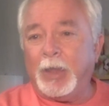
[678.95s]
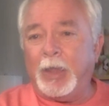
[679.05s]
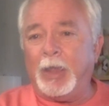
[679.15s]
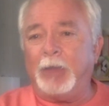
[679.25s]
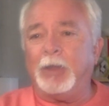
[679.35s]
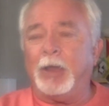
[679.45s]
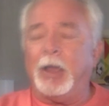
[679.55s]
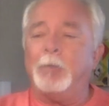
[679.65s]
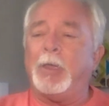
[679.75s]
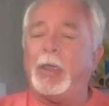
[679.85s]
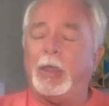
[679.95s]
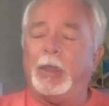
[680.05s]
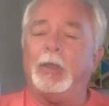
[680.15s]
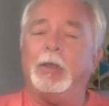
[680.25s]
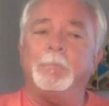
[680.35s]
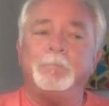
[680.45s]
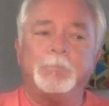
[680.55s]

and I'm a uh,